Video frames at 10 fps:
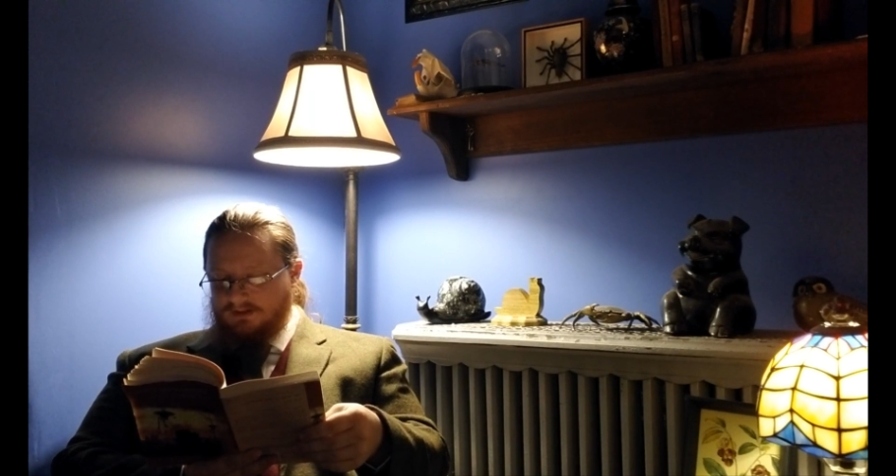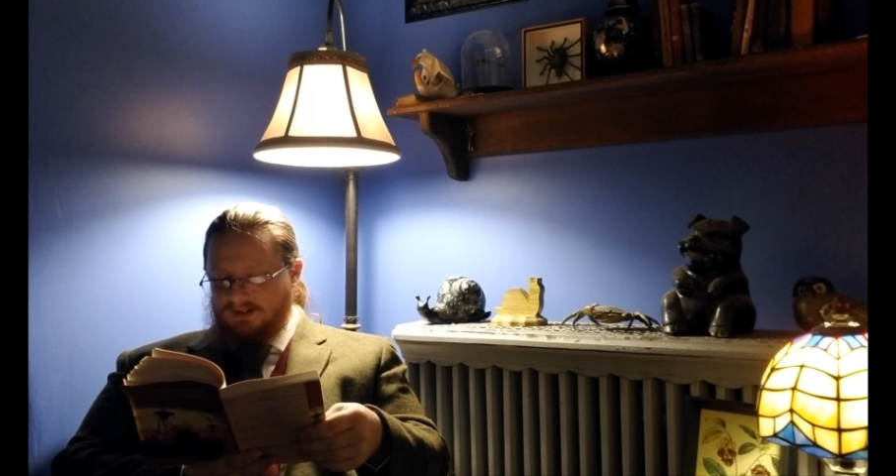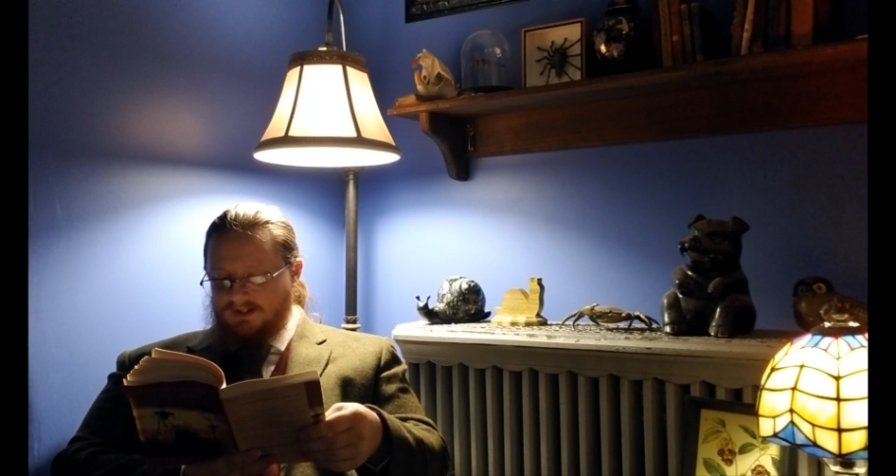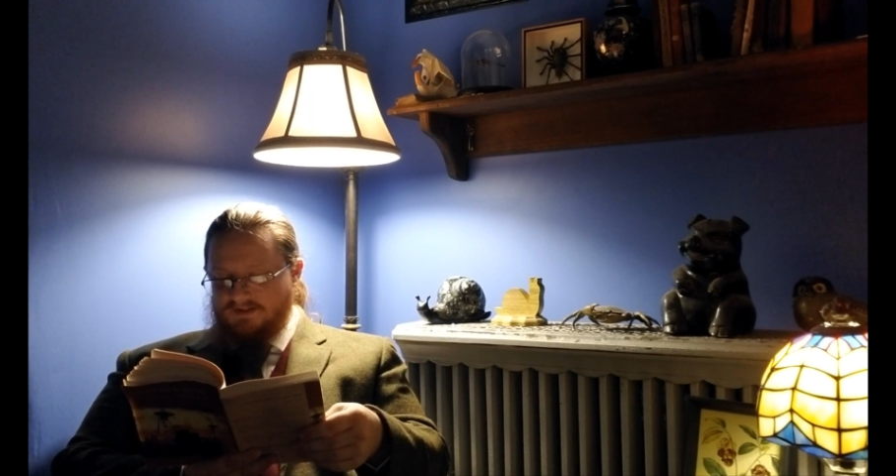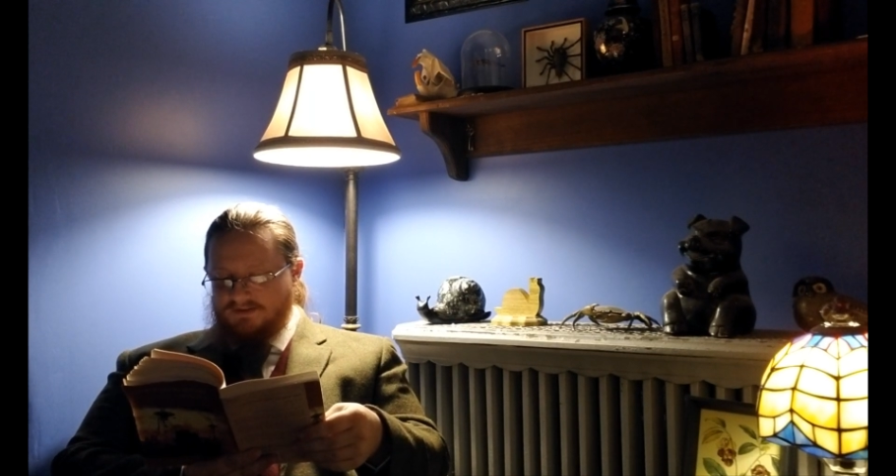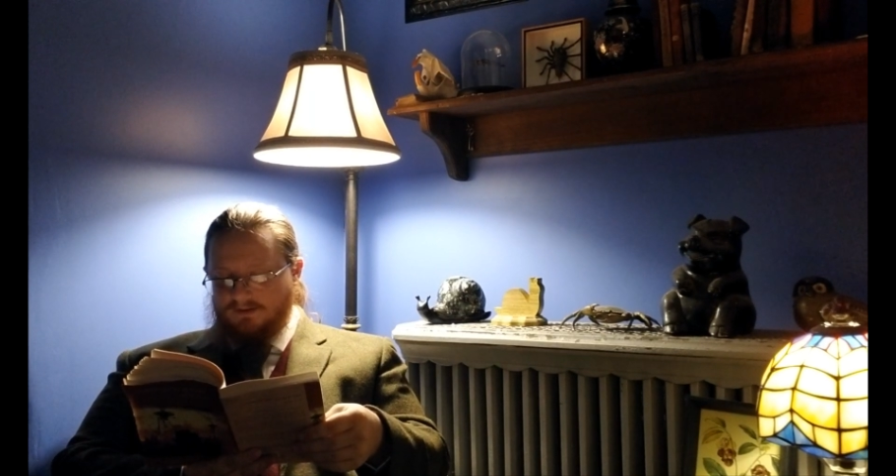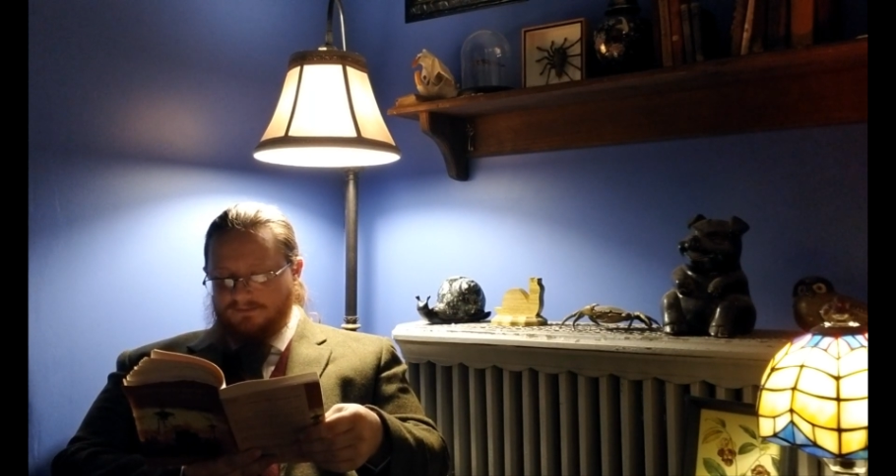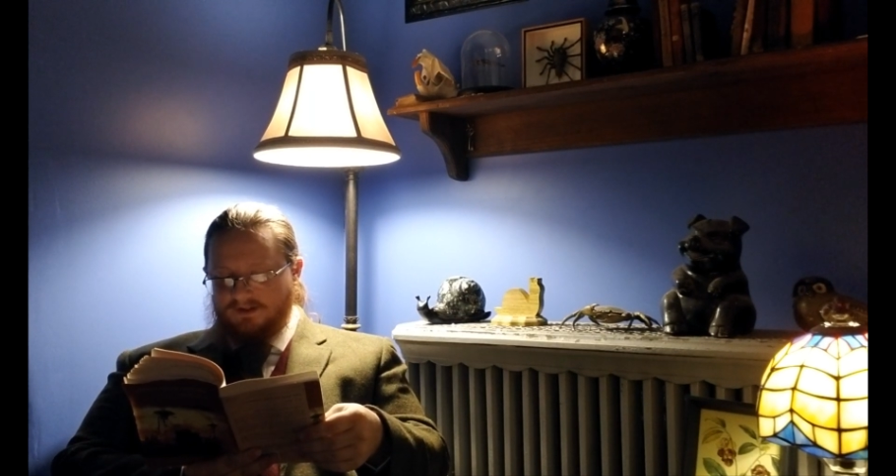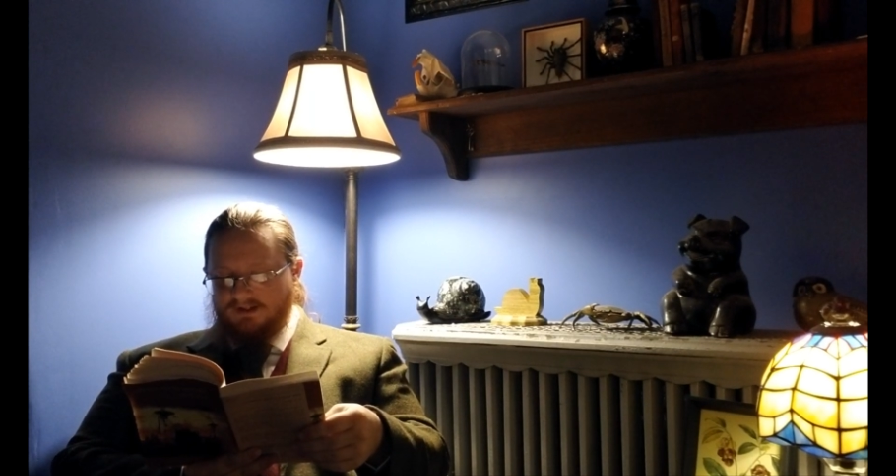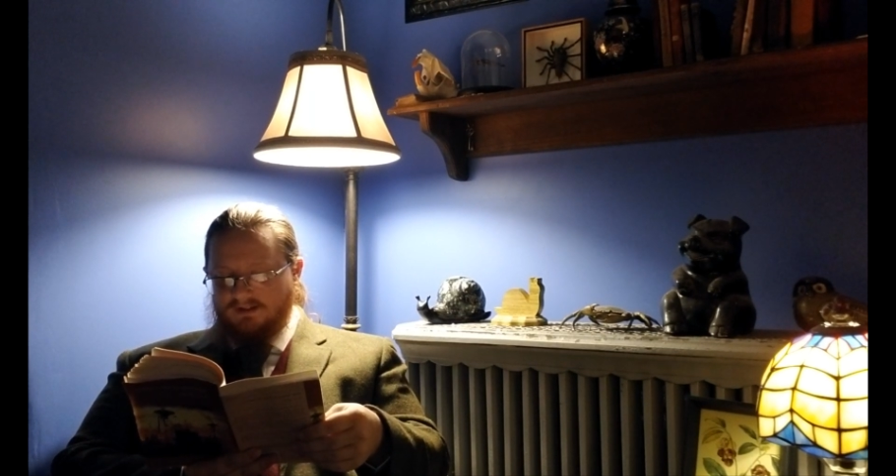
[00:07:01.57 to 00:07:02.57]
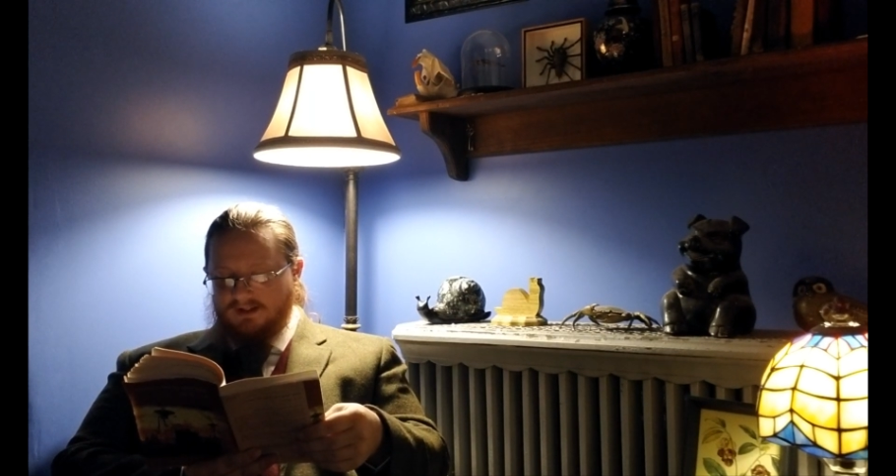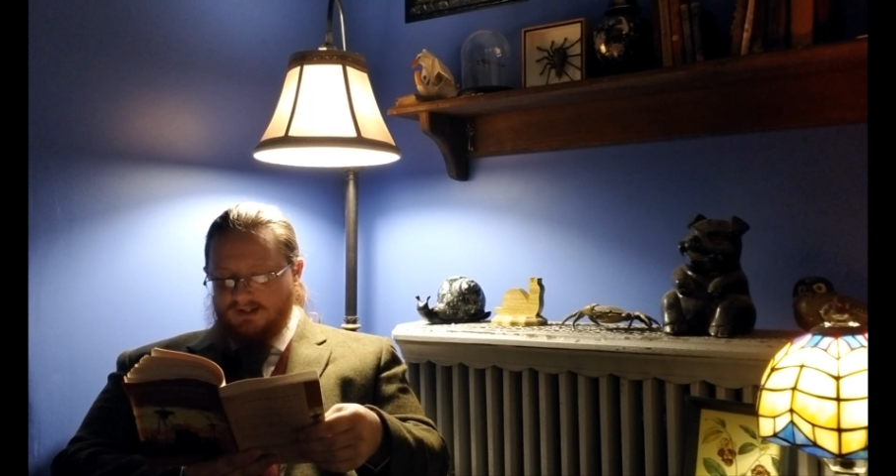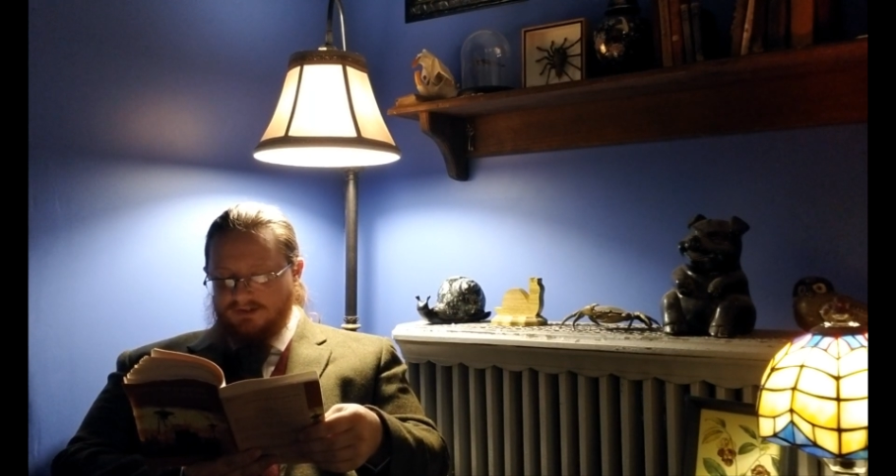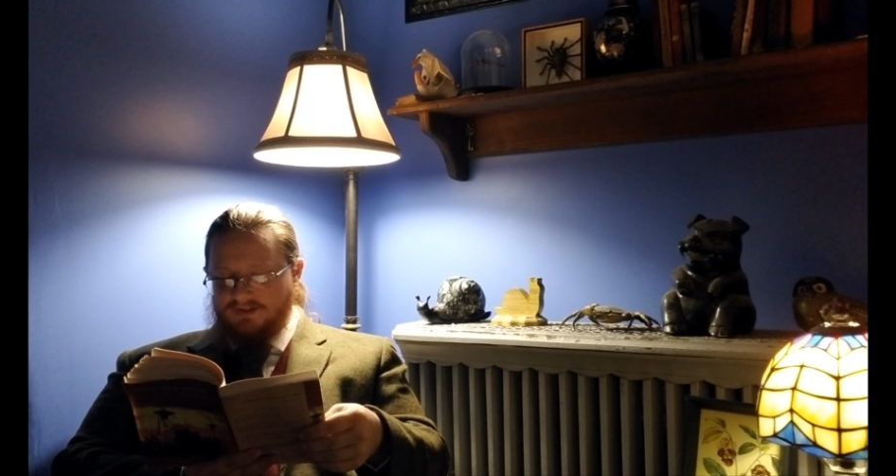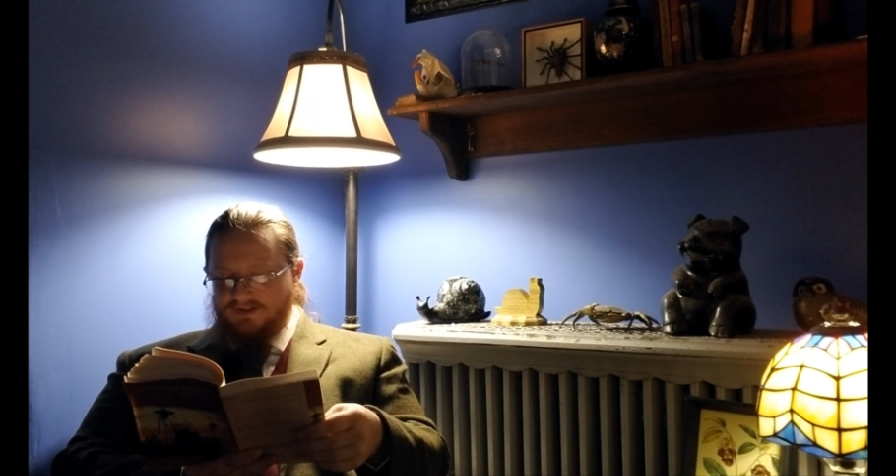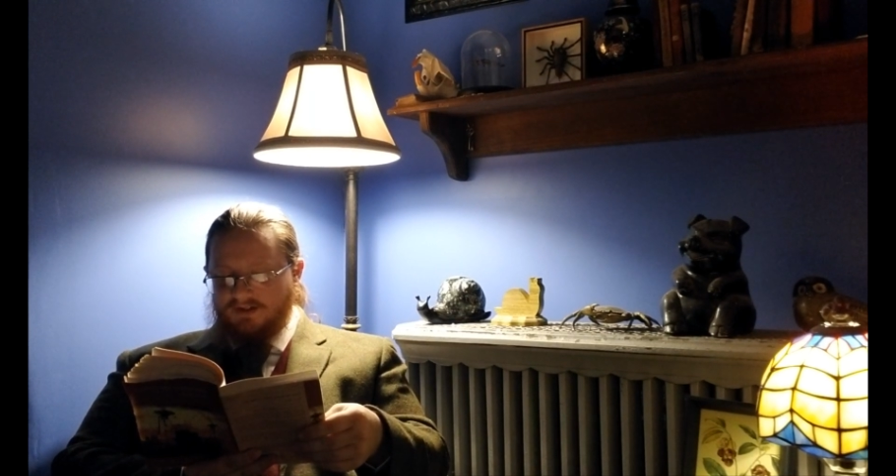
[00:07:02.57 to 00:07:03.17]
its drifting clouds,